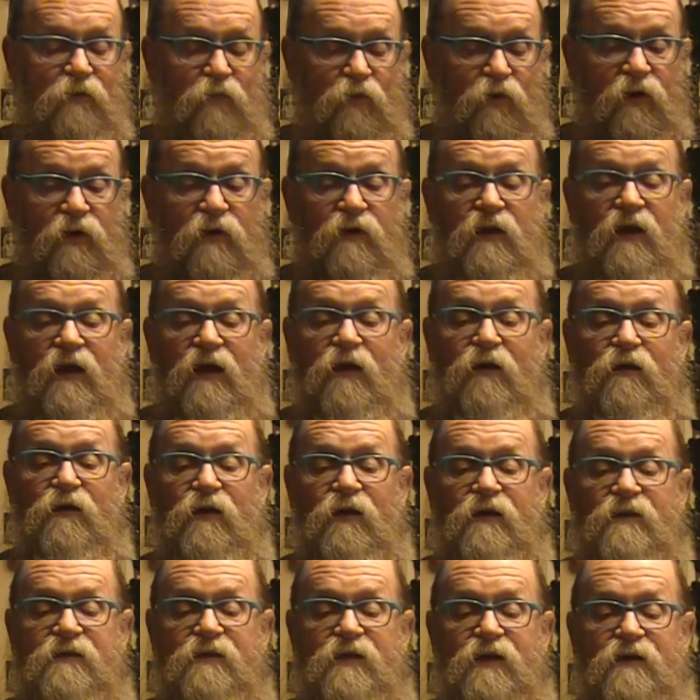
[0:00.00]
word out
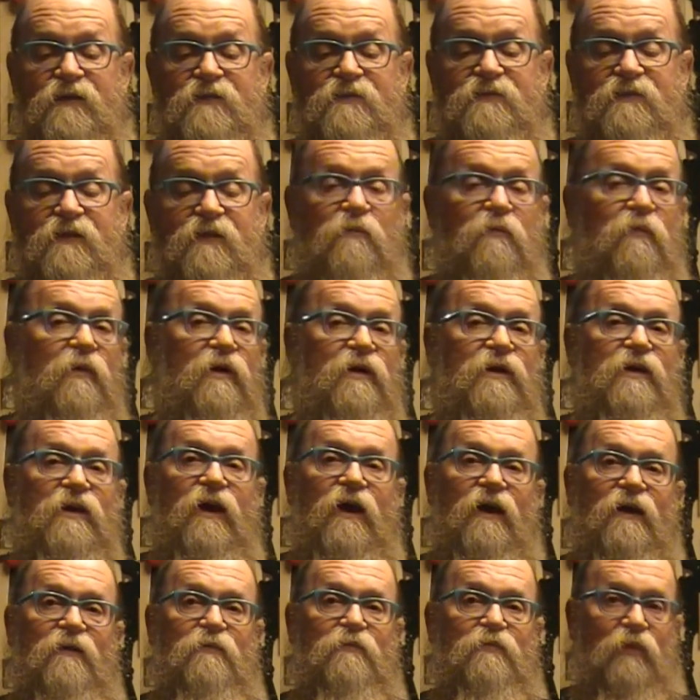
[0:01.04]
and does the
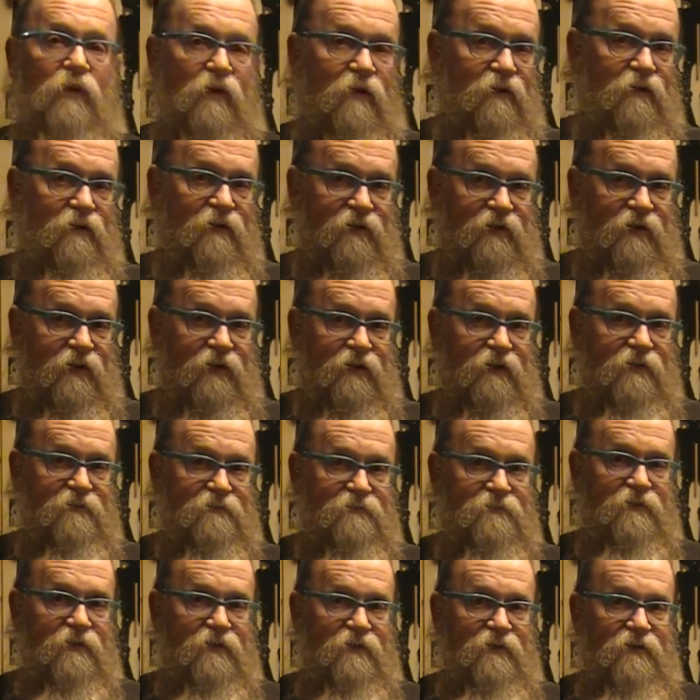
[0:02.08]
midnight bark,
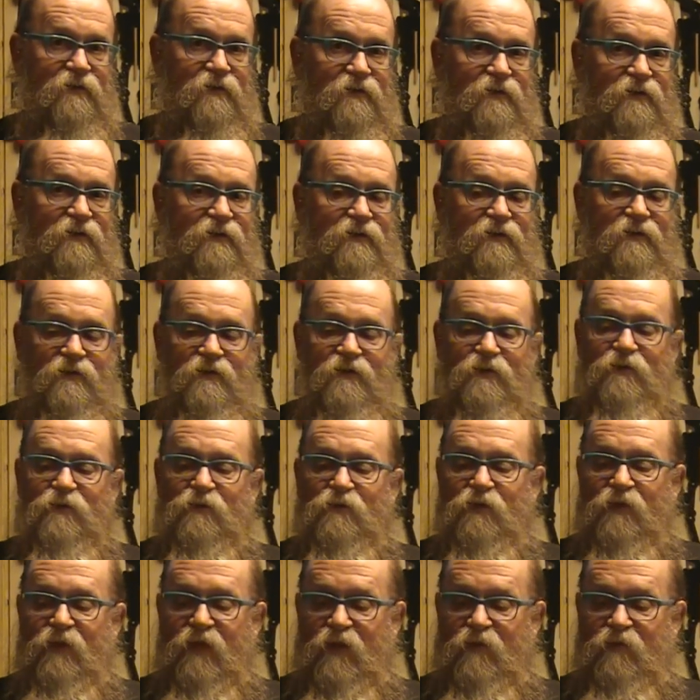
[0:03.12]

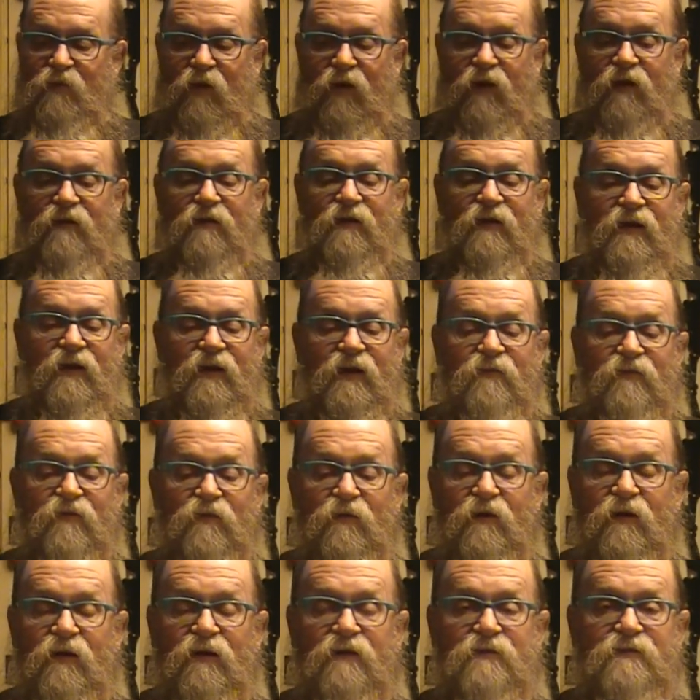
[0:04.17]
where they bark and
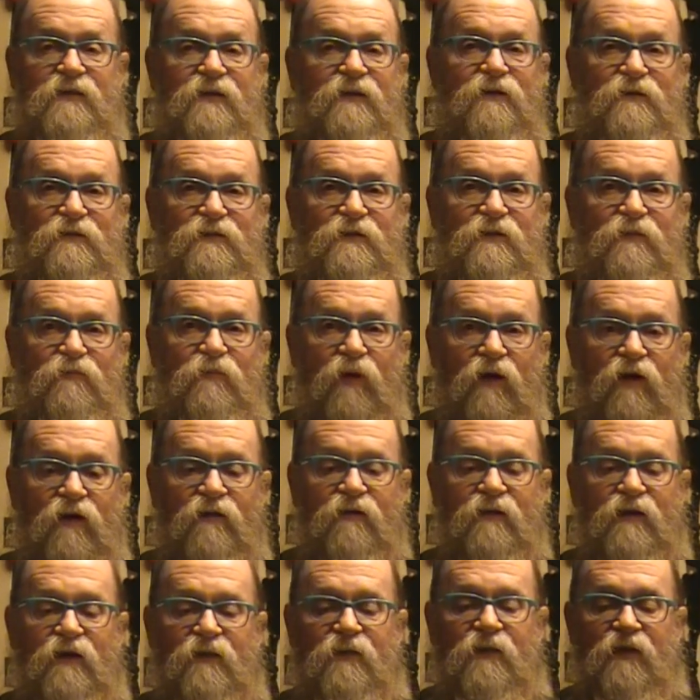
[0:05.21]
everyone else hears the
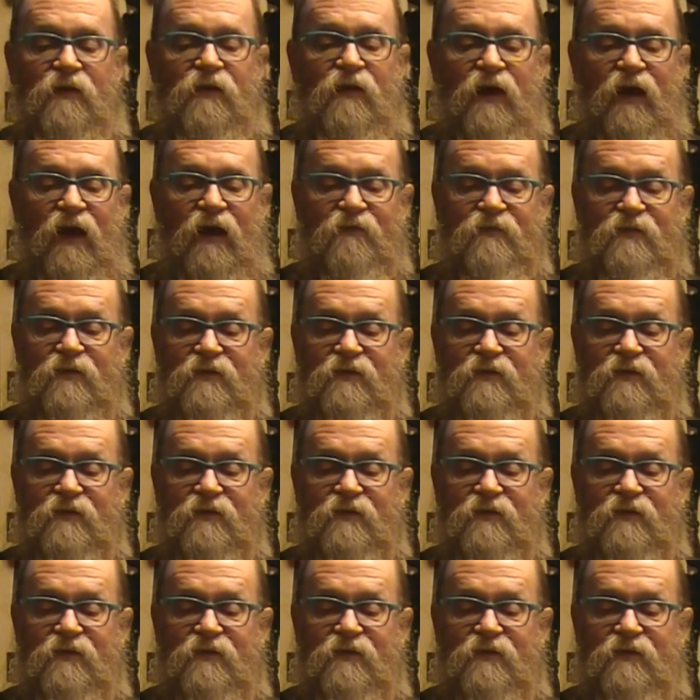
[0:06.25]
bark, and then they have to